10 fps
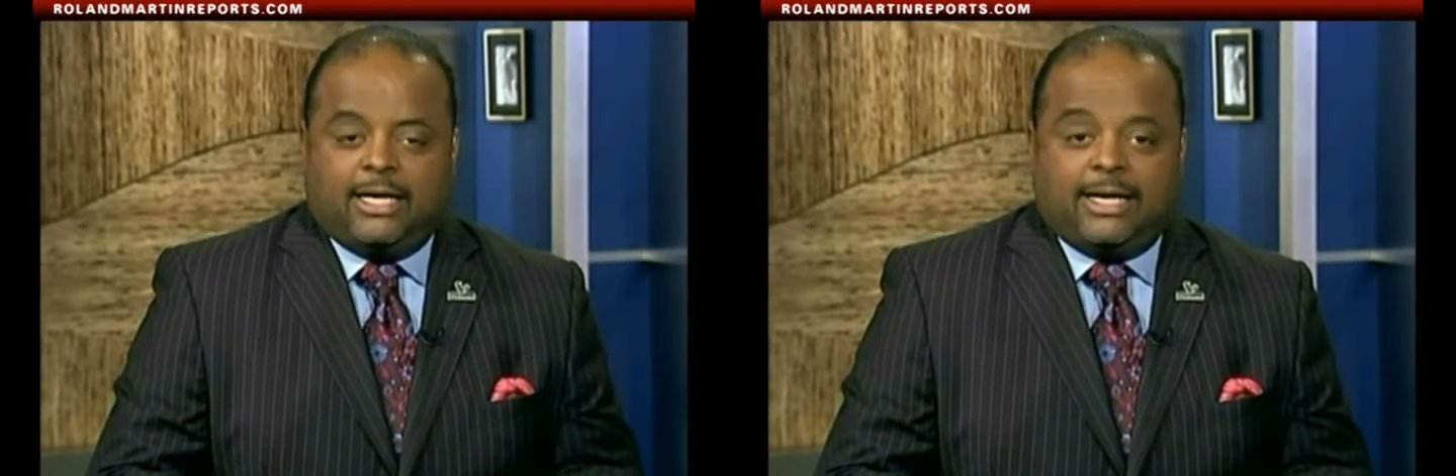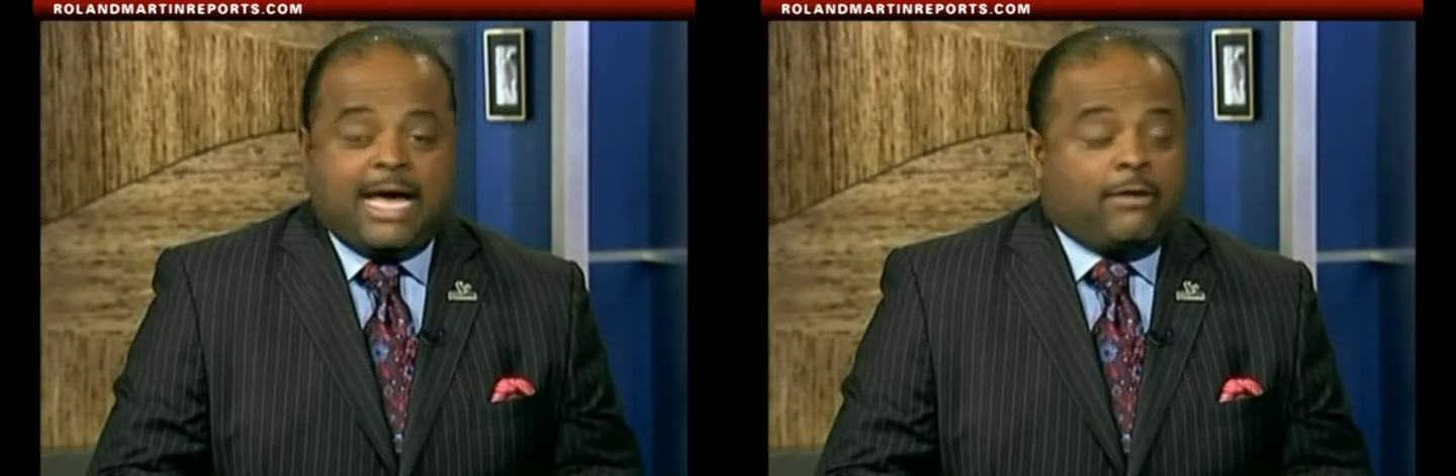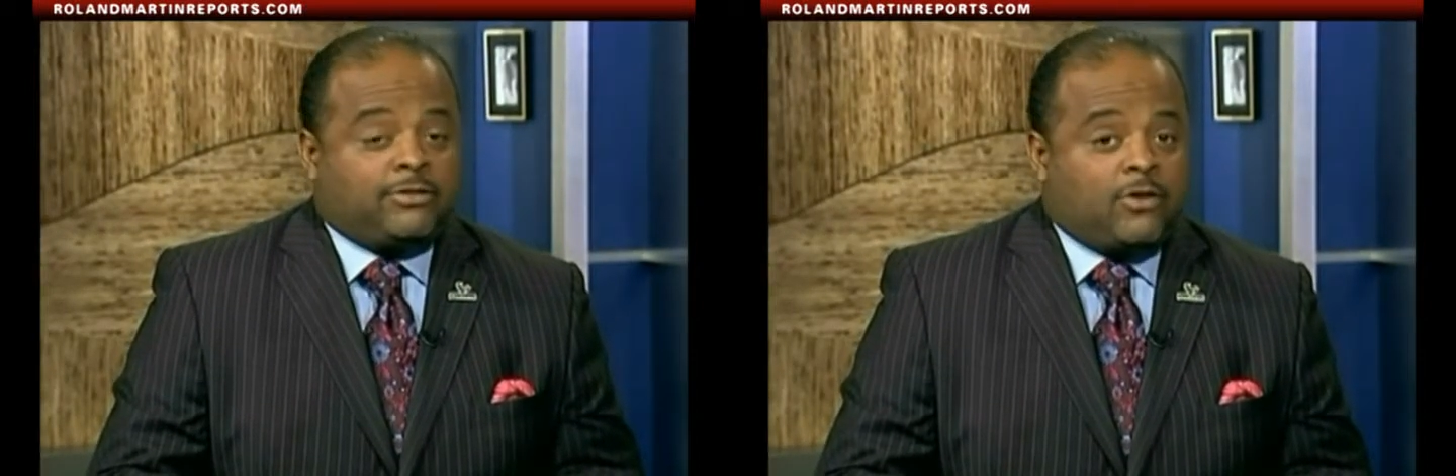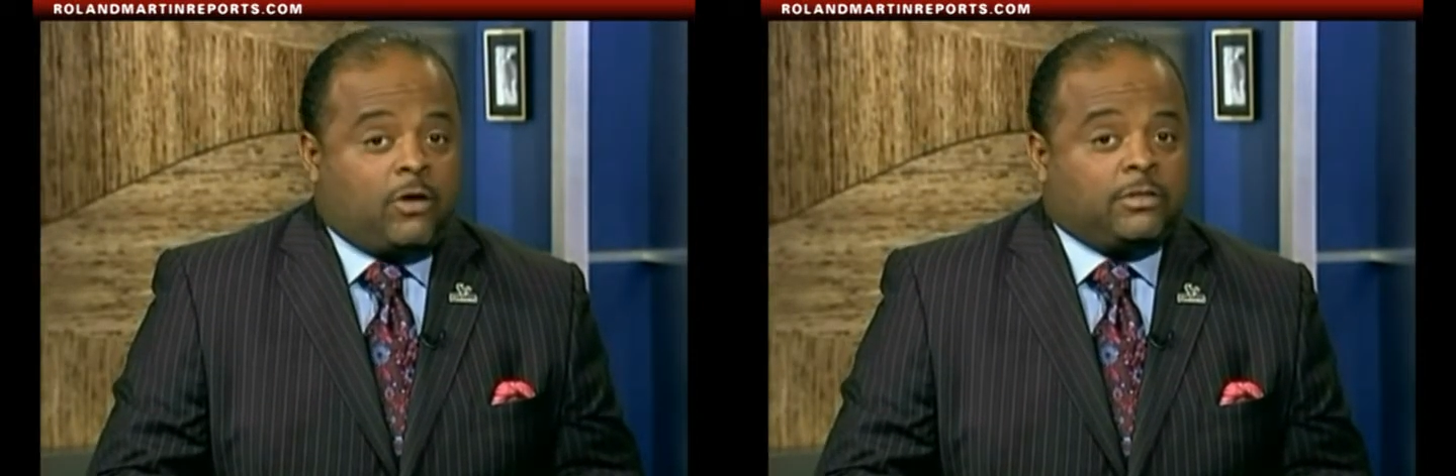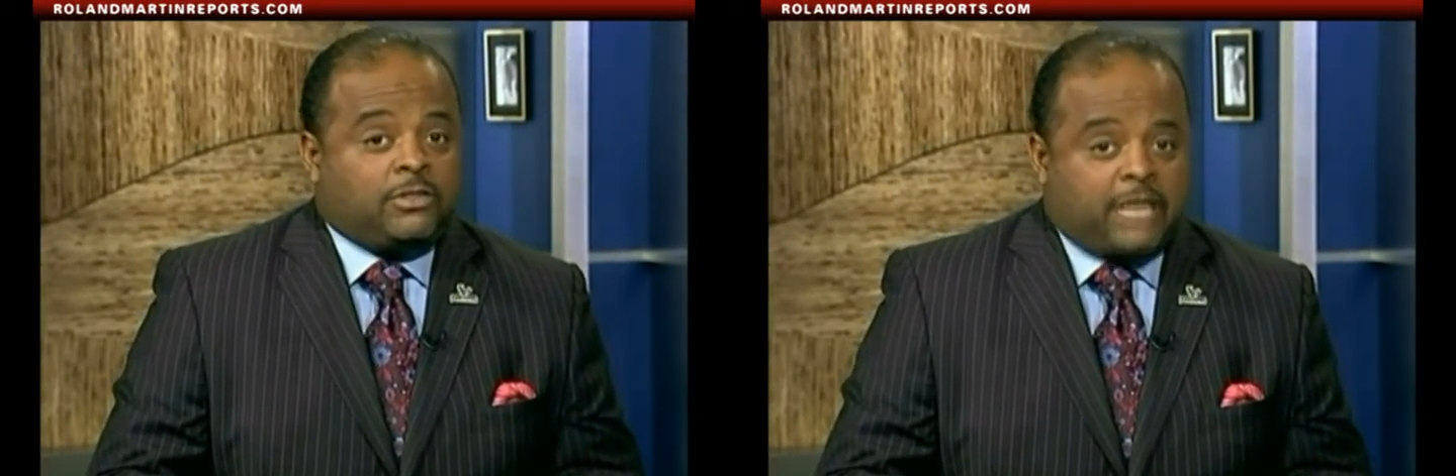Now it's
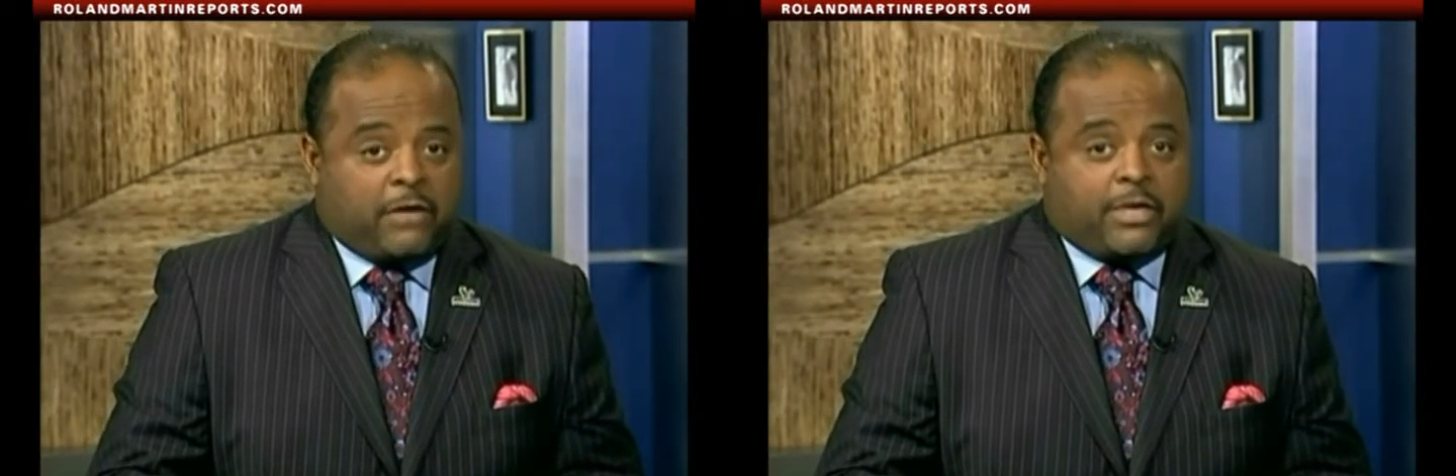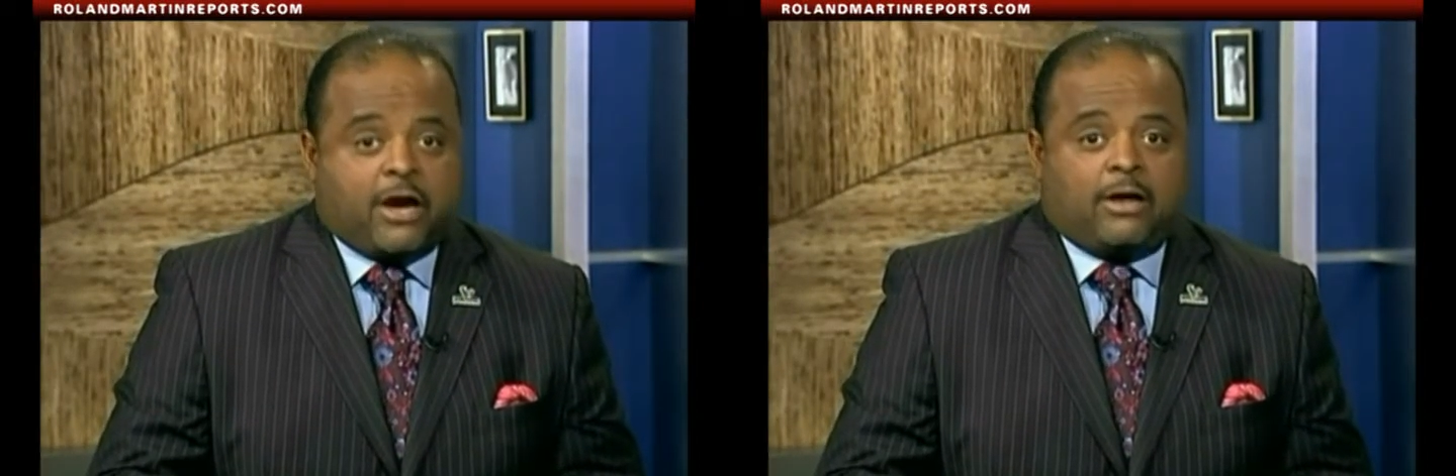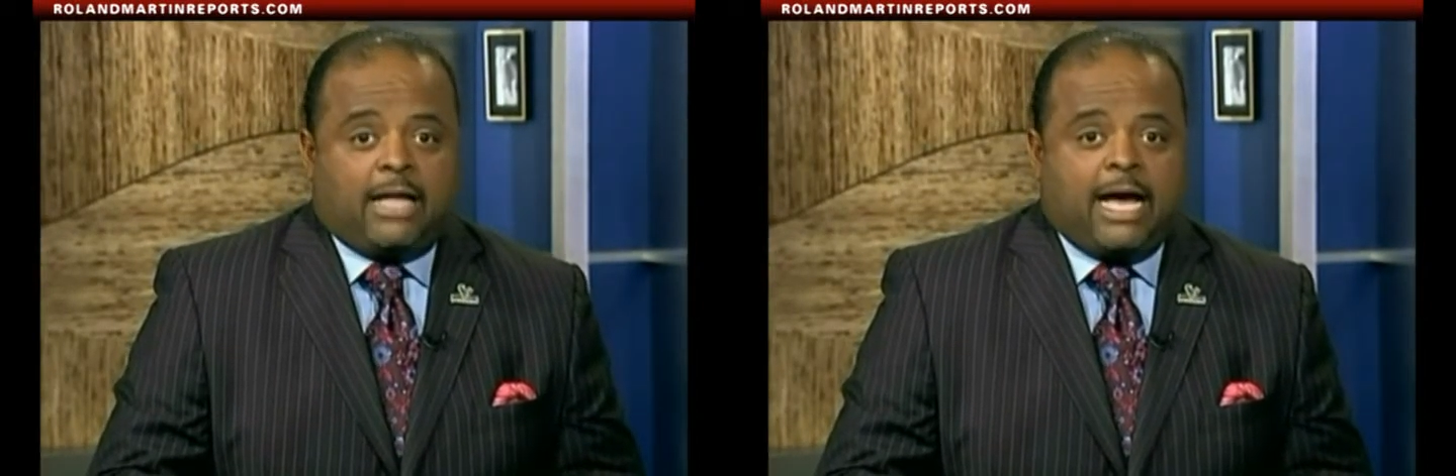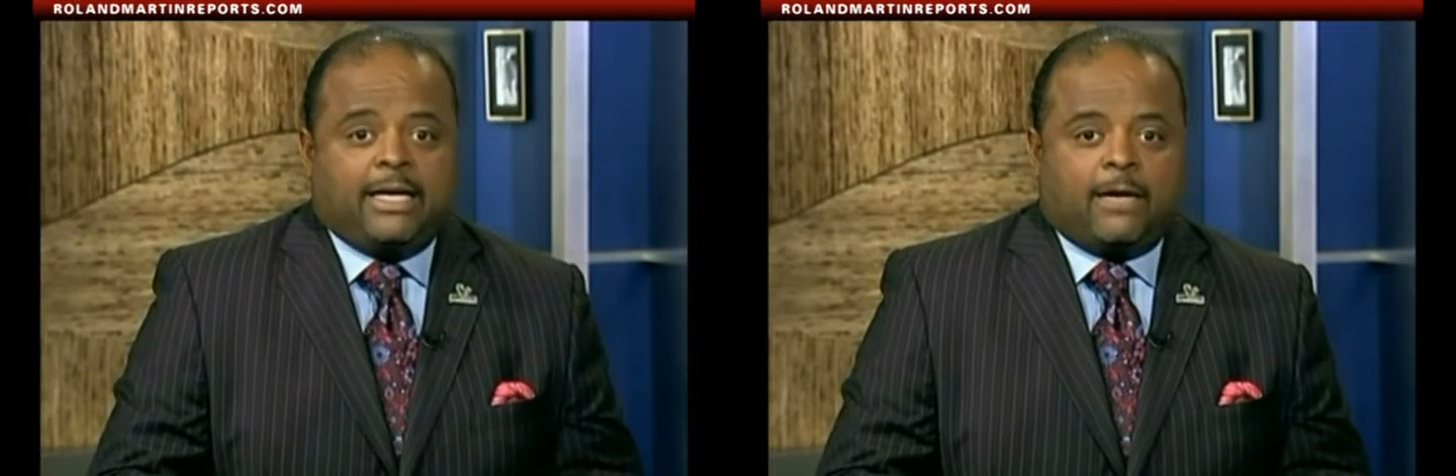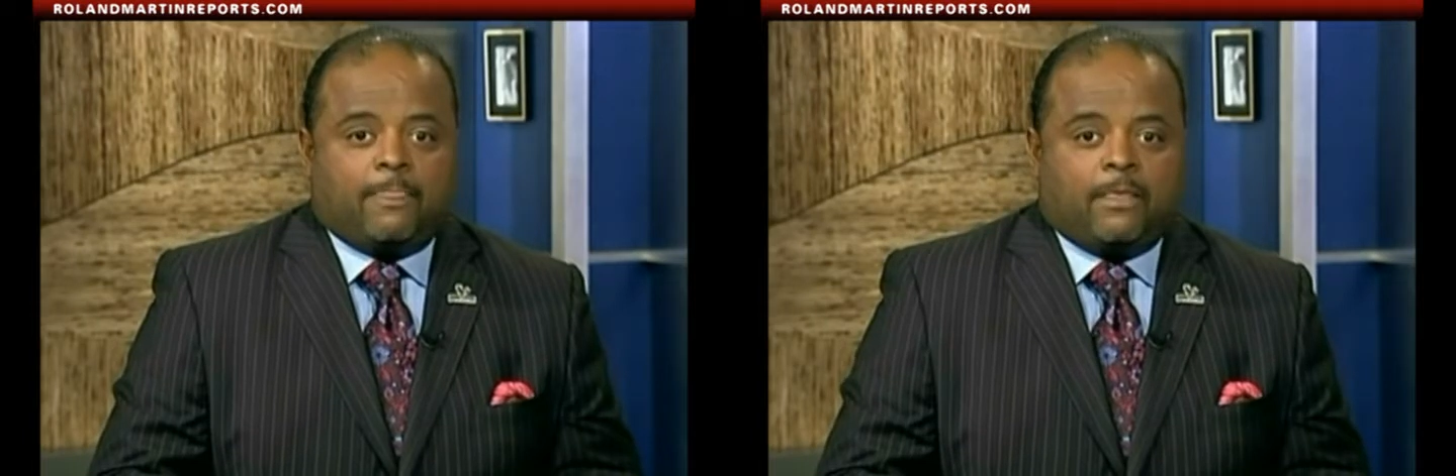on to South
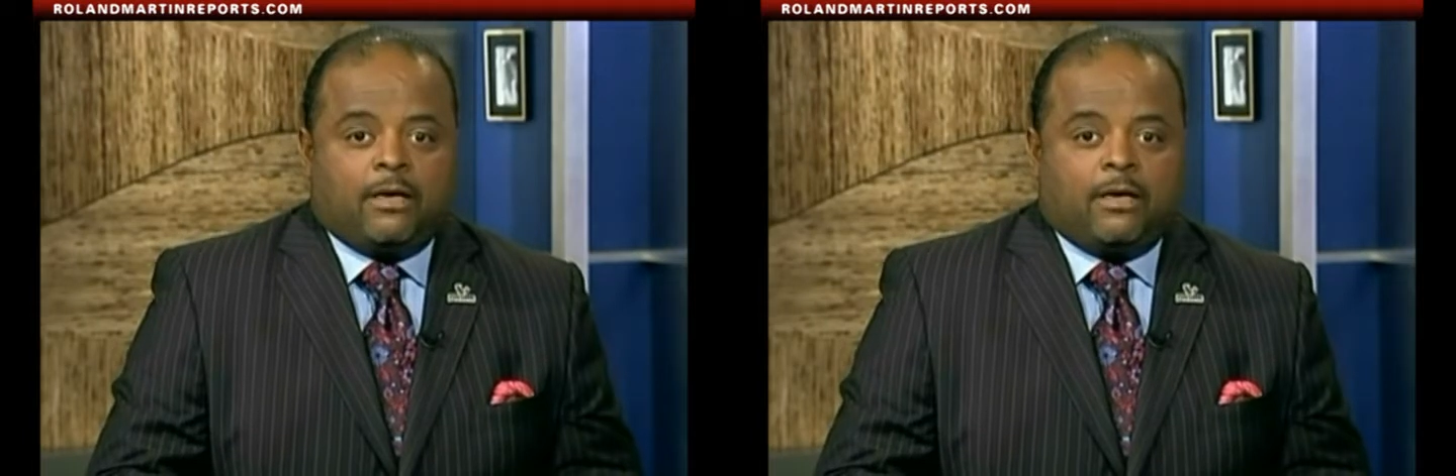Carolina.